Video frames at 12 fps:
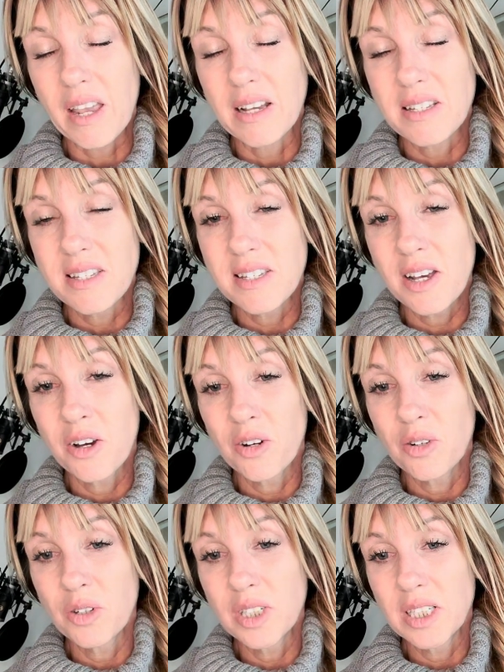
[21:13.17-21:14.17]

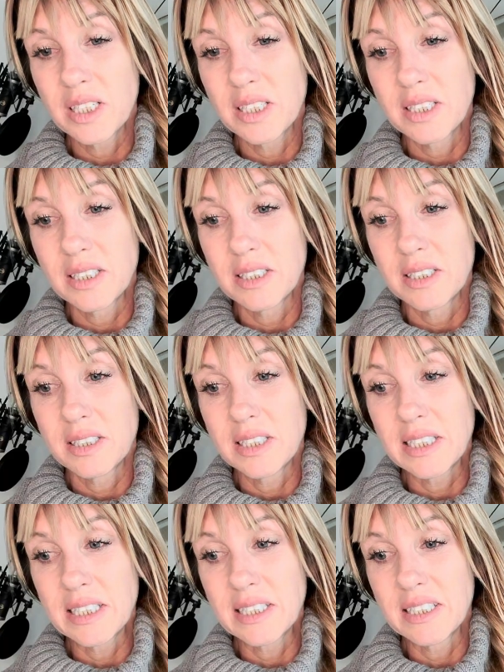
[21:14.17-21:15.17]
So,
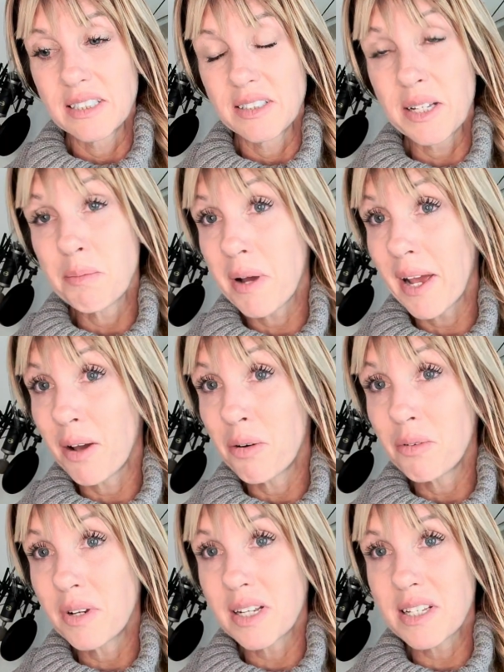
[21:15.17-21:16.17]
in my
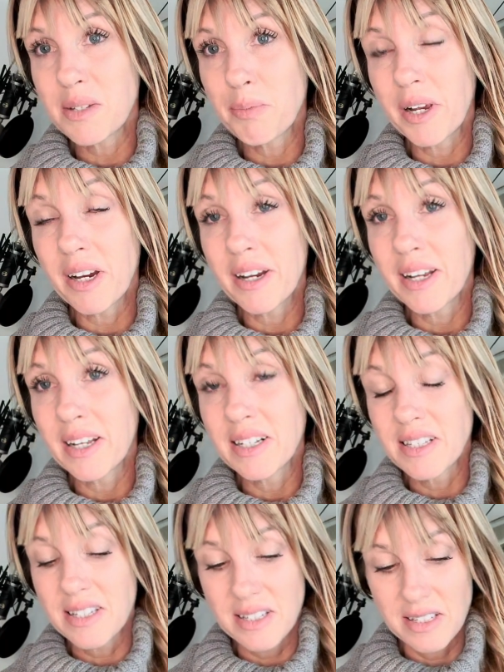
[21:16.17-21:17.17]
own
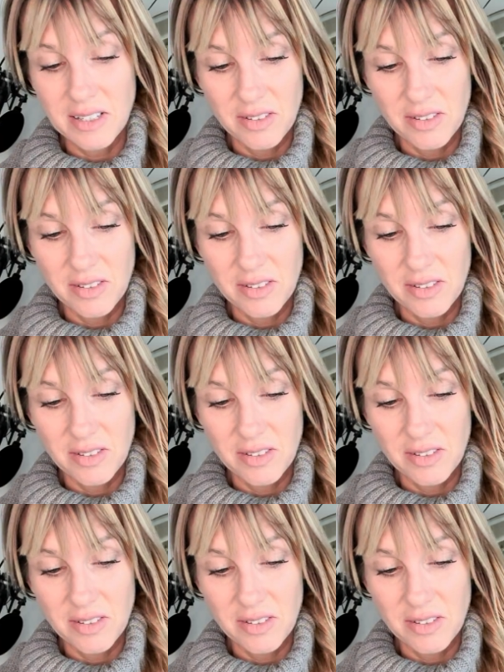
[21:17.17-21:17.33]
experience,